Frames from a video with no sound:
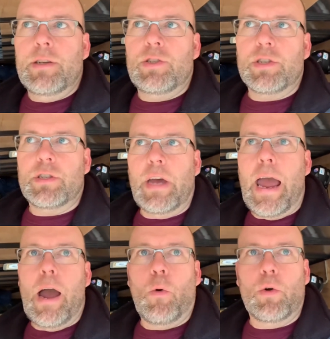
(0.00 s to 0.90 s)
just an
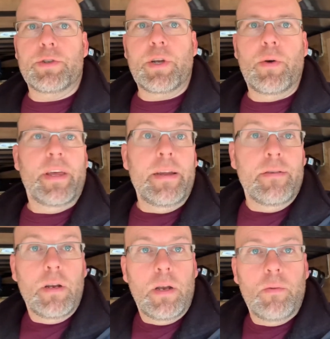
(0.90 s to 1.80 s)
hour or so of the
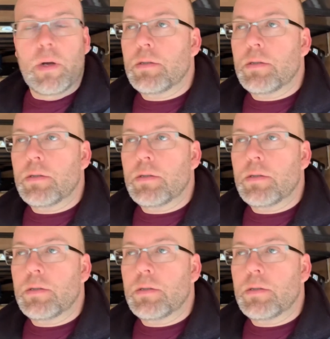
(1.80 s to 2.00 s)
evening anyway.